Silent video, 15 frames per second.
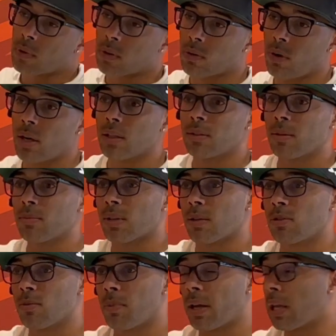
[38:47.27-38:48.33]
Granted,
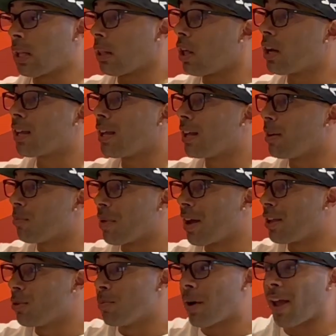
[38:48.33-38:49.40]
sometimes you might get lucky and it
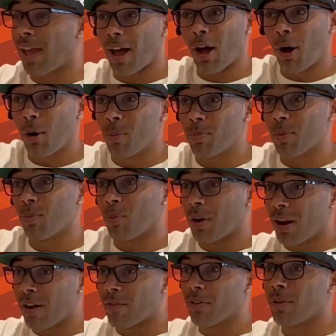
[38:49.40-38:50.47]
might you might help and
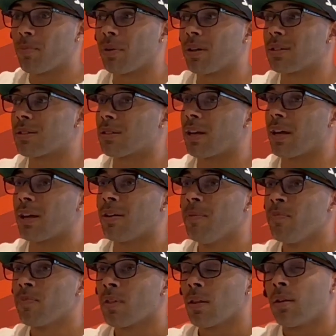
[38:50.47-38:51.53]
whatever, but it's like
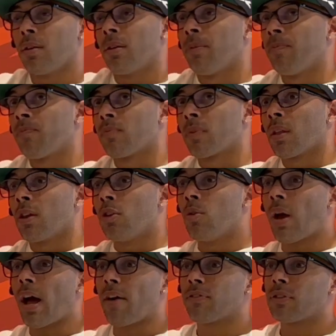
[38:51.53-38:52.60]
you
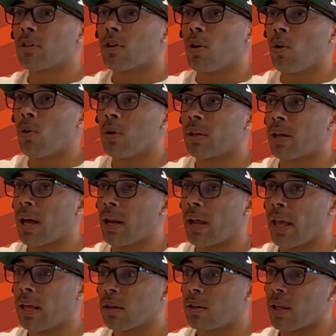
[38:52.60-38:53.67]
have to go and kind
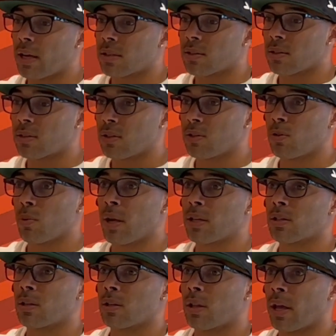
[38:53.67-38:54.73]
of analyze the
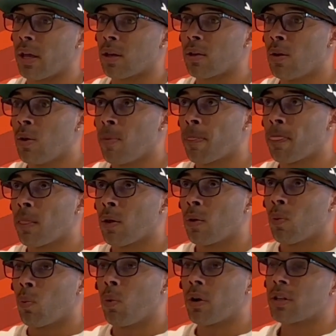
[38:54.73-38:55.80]
situation like
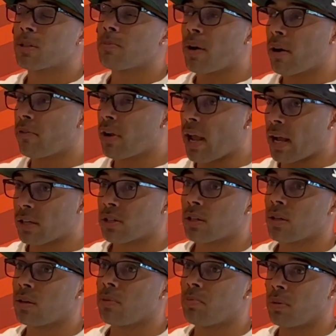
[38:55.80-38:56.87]
what is my reaction
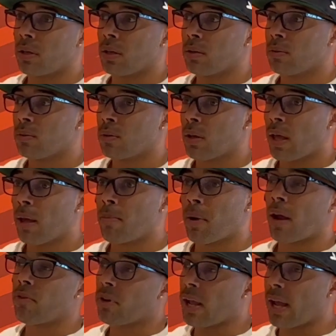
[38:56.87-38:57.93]
going to be? Am
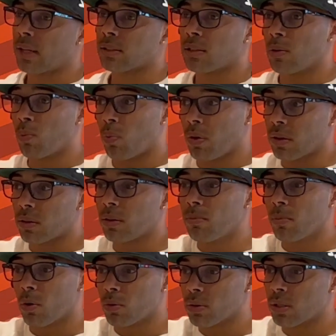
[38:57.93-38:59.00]
I reacting with
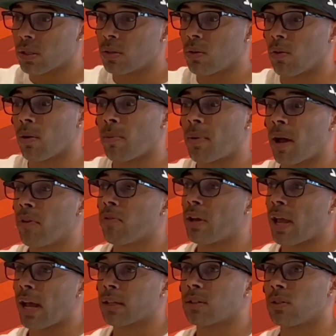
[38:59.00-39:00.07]
emotion or am I
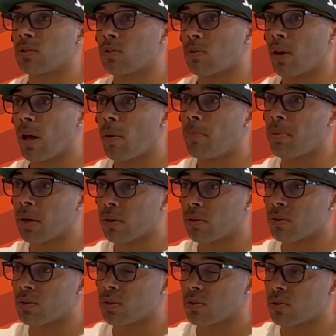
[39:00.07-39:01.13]
reacting to help better
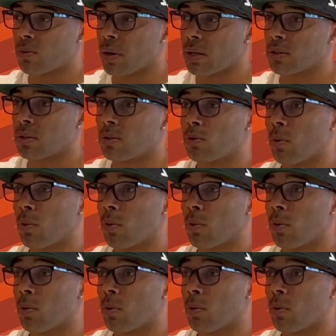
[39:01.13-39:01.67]
the situation?